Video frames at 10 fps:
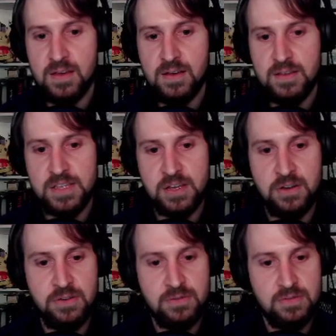
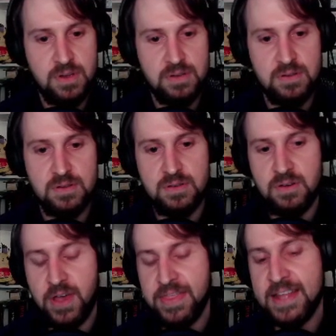So,
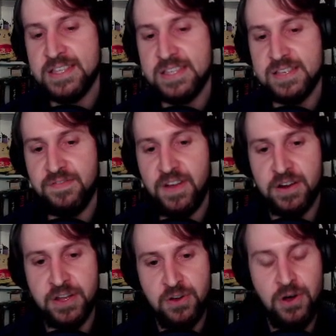okay, that's
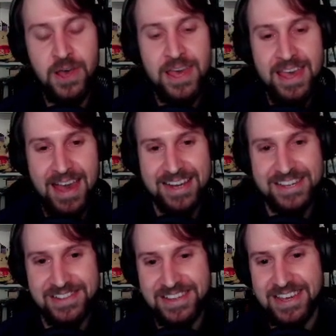very annoying,
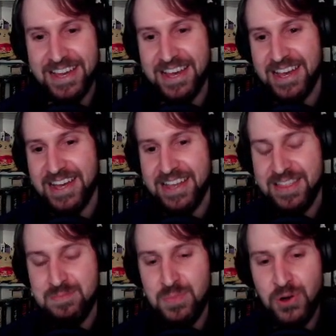actually. The
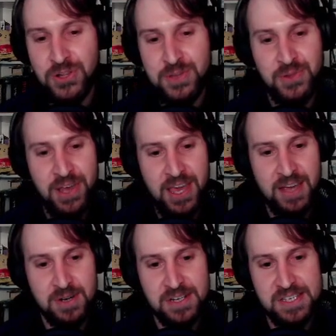multiple
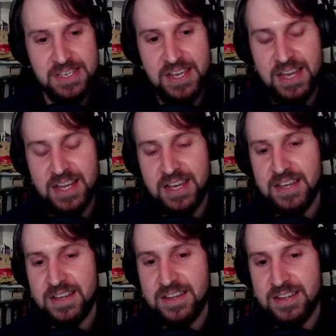hammers.
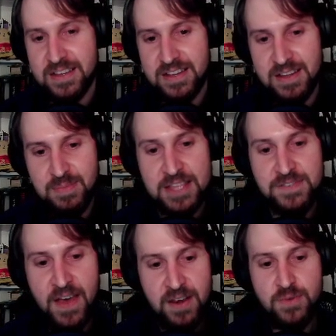But that's
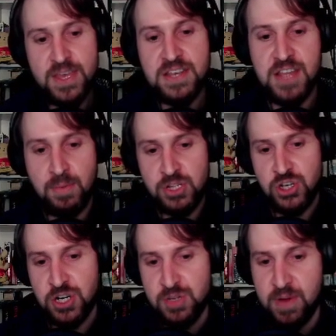fine. We can double
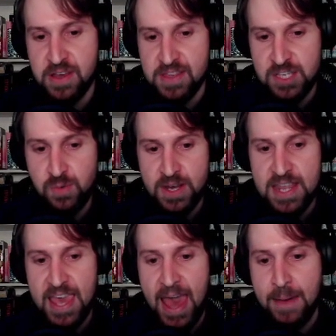Charjabug this one,
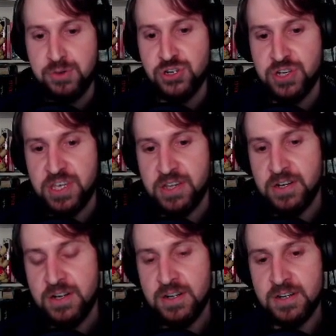capture
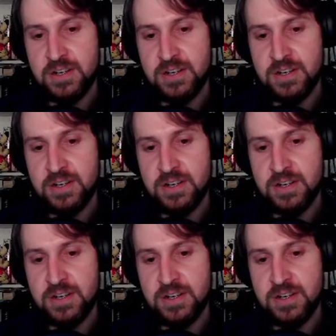here.